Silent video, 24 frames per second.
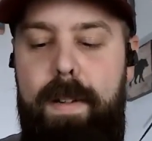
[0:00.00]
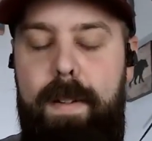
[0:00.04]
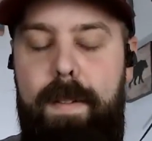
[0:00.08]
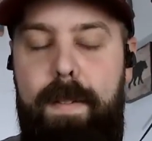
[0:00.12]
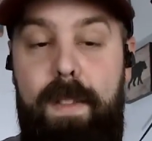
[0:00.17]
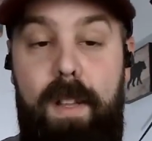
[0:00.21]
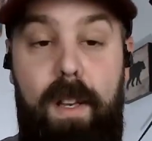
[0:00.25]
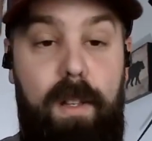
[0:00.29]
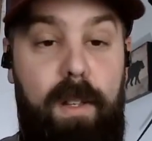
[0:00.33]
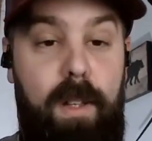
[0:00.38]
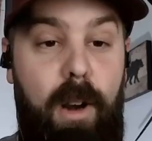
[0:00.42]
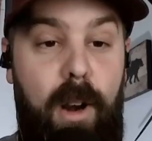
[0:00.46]

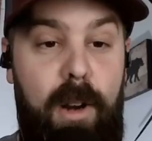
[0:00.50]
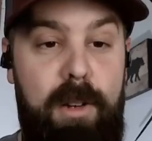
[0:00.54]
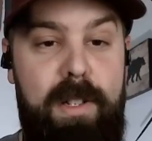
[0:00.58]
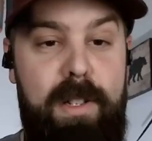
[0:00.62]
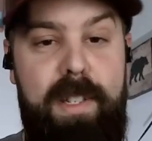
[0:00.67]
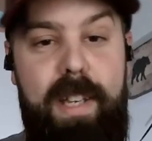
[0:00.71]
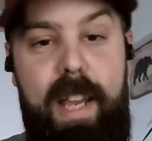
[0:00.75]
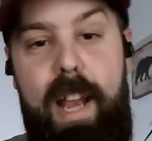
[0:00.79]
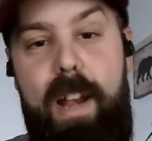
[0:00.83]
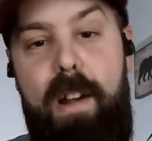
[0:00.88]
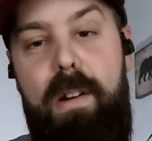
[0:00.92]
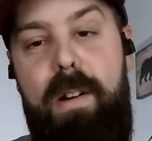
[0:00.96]
The largest
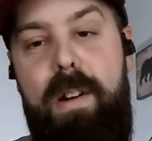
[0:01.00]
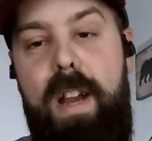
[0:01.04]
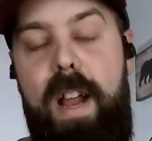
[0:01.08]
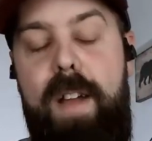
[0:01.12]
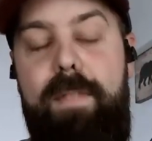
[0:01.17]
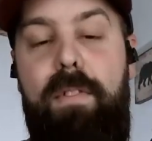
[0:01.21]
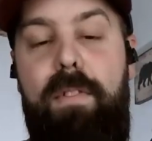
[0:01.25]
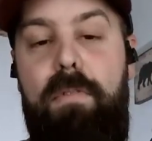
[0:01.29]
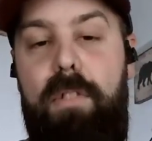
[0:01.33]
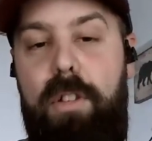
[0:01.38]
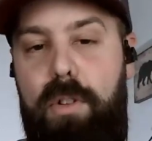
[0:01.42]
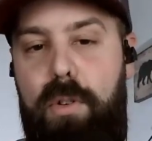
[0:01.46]
heron
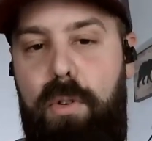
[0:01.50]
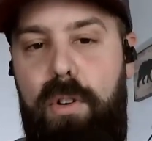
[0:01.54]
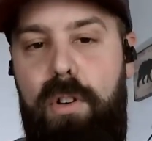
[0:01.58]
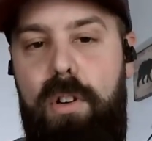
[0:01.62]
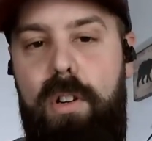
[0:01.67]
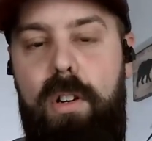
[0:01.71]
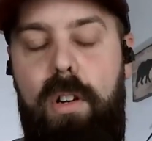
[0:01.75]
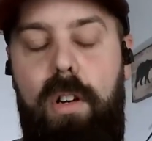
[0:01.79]
ever recorded,